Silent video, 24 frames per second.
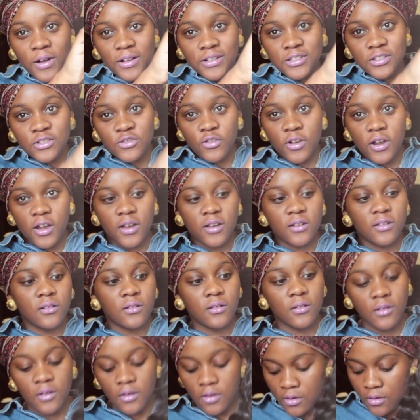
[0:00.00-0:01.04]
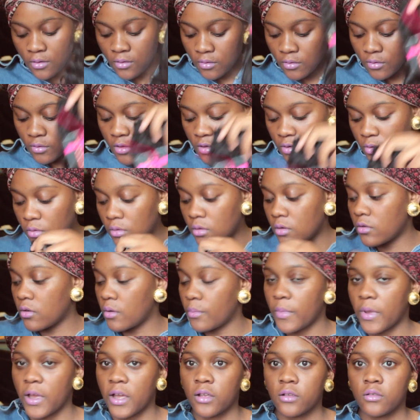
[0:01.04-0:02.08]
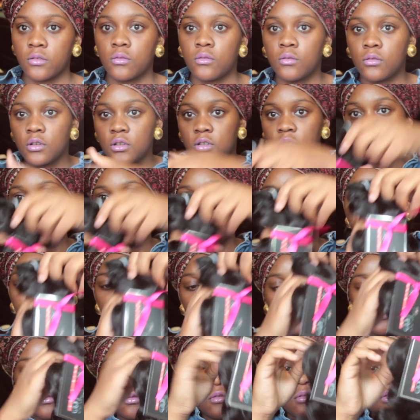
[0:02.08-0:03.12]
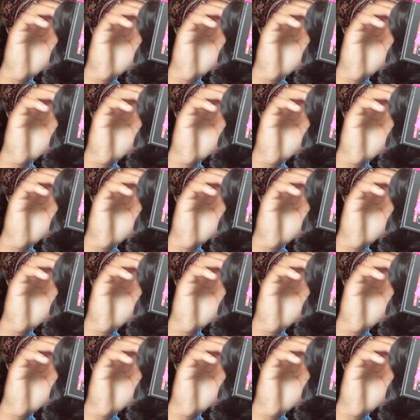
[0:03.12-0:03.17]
one strand. Let's quickly run my hands through this bundle.